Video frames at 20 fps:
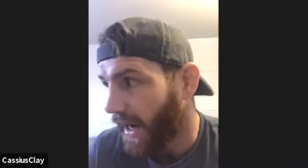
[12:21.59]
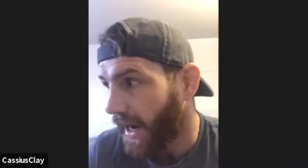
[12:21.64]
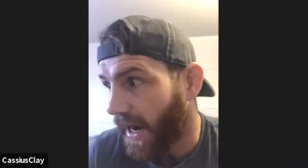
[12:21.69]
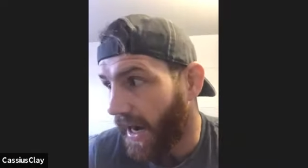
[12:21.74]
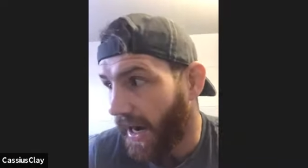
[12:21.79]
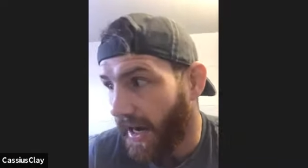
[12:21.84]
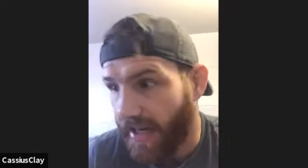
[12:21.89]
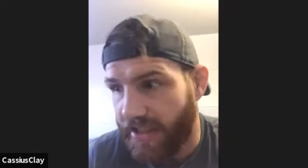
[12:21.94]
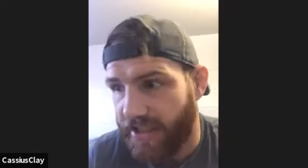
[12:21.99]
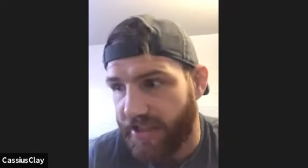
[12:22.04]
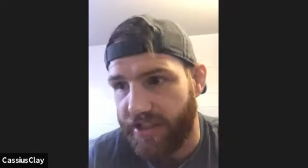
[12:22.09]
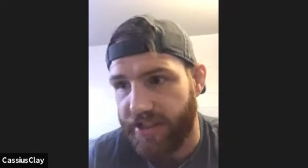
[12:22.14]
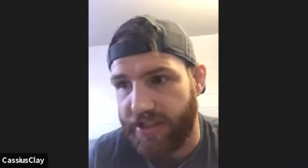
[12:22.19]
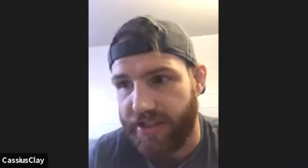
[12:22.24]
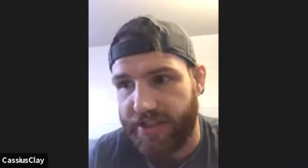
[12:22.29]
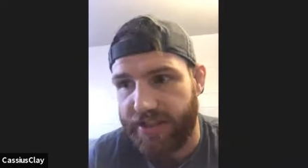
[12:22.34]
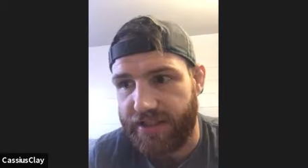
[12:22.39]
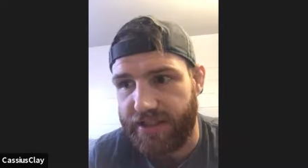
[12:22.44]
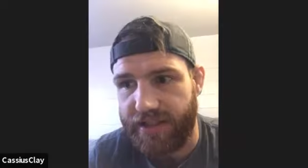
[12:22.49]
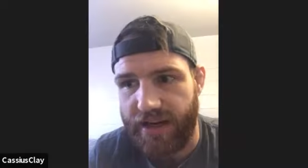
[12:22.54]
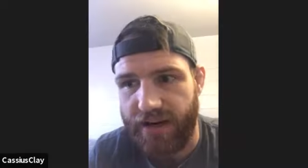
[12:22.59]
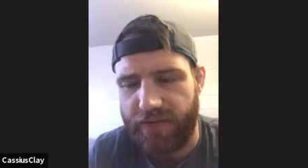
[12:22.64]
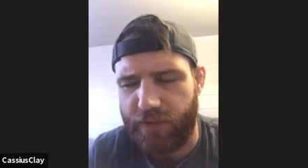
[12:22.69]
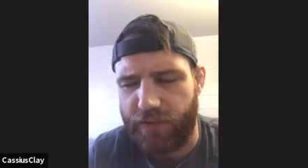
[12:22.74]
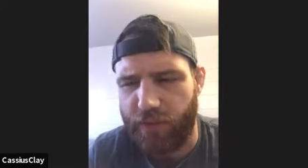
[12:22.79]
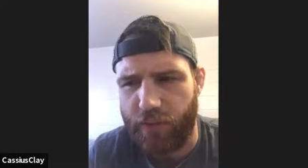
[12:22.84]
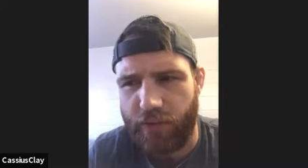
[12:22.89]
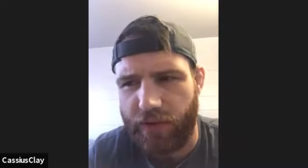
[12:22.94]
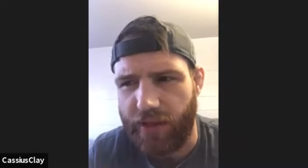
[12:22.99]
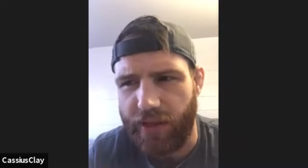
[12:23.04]
I just
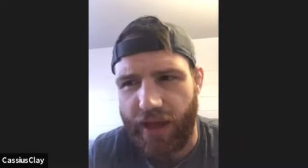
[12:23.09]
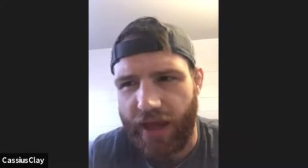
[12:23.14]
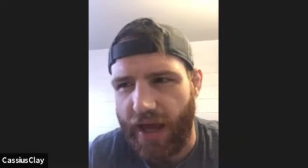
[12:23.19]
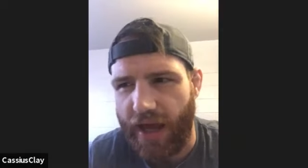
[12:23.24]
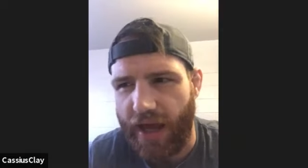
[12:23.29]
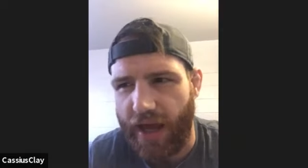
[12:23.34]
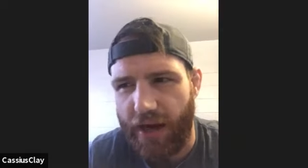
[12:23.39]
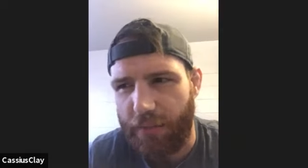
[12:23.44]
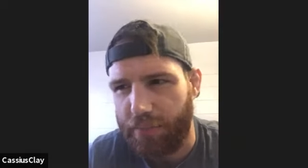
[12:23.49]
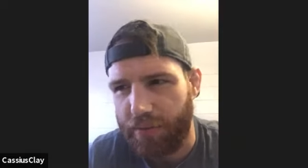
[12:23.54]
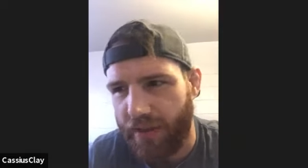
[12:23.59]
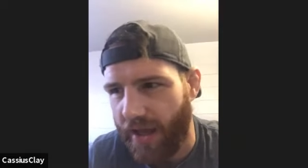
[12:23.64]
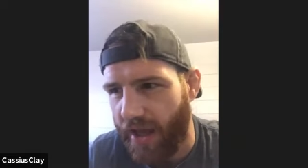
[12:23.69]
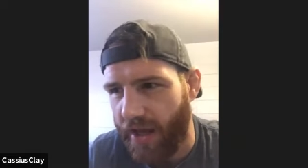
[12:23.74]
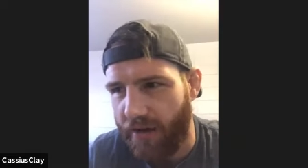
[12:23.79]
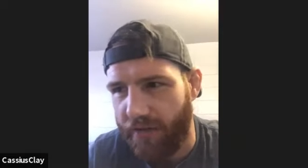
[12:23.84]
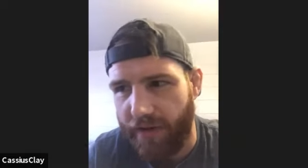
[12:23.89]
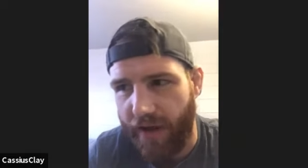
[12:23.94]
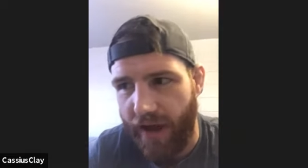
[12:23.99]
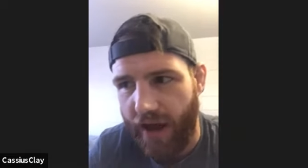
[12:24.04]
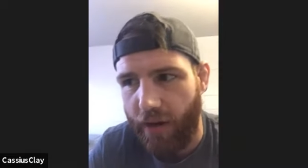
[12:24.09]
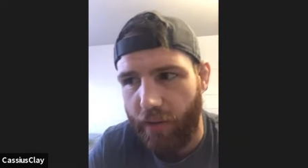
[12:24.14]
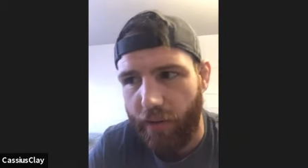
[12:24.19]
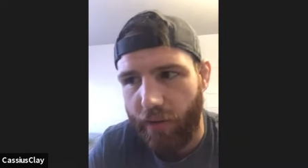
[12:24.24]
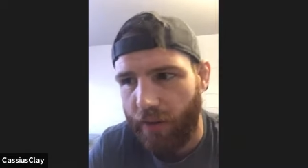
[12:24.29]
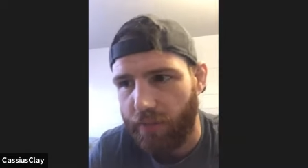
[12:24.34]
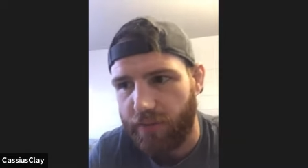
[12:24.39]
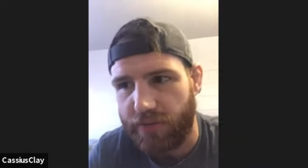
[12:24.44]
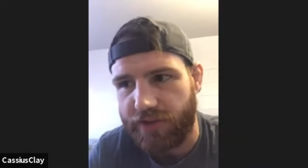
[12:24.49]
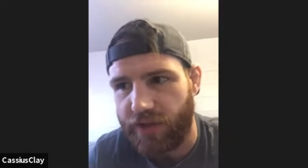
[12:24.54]
never really had a plan of
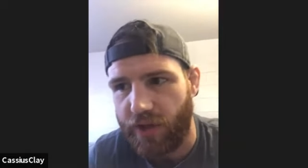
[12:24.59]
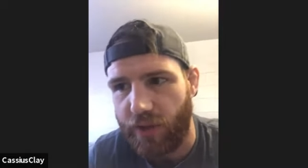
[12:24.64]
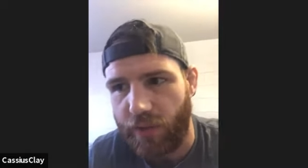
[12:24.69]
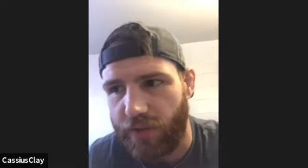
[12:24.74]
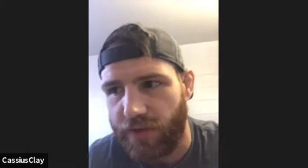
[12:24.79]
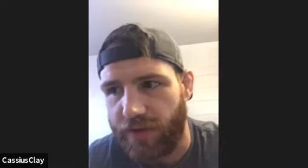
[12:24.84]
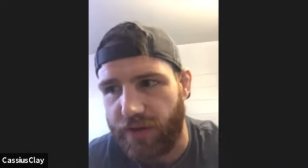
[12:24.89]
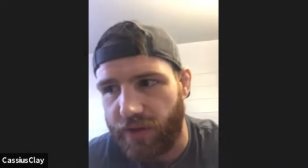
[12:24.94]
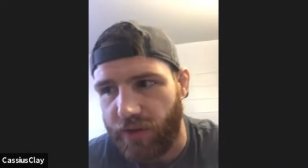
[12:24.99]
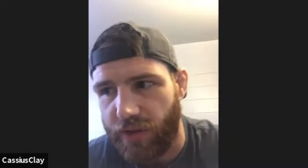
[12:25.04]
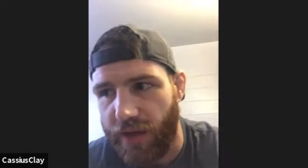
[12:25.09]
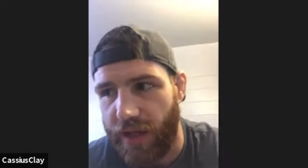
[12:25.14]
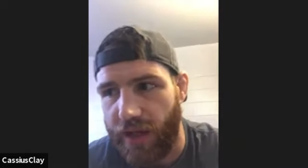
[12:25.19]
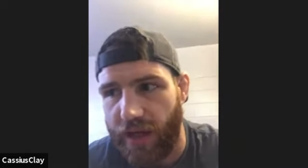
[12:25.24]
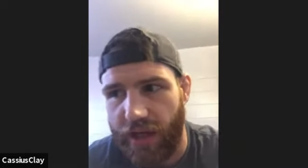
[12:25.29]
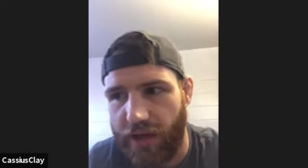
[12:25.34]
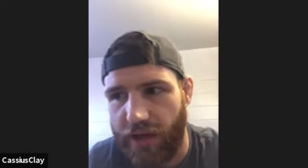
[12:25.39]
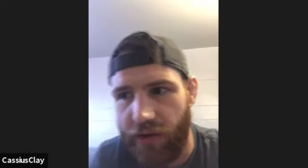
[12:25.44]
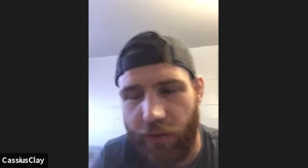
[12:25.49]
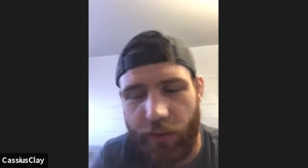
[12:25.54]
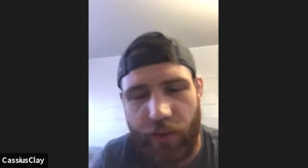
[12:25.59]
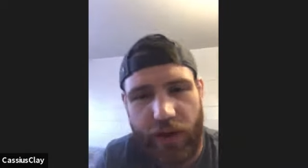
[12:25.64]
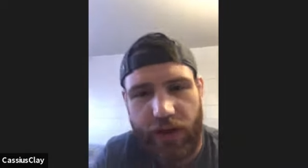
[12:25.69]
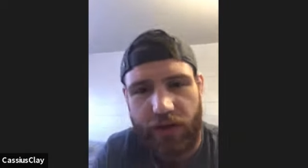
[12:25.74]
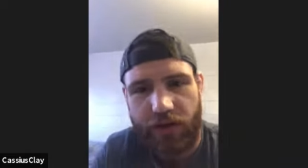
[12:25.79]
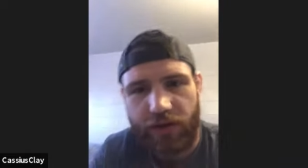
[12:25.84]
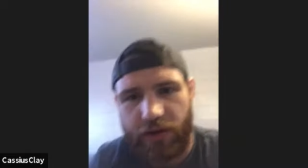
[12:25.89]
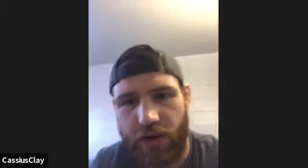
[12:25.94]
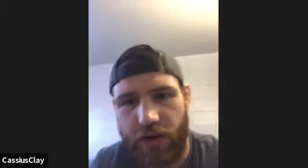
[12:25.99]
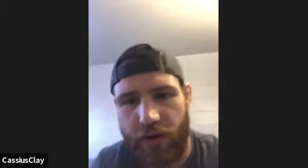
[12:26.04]
how I was going to get into
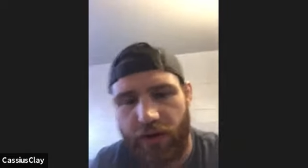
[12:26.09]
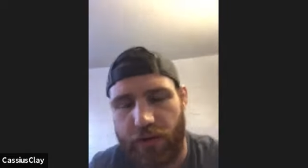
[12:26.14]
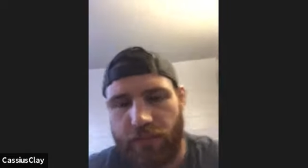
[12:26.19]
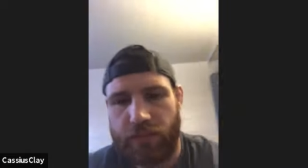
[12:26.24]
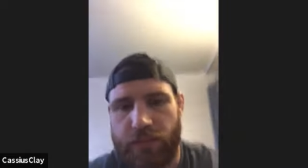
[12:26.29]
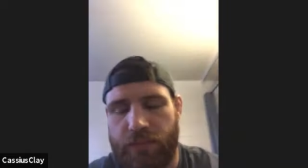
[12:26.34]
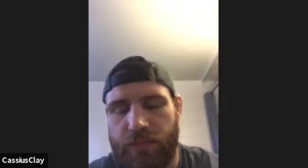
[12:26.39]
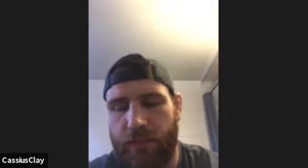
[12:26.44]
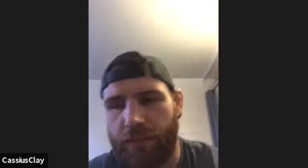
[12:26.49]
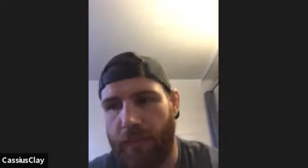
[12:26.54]
it, you know?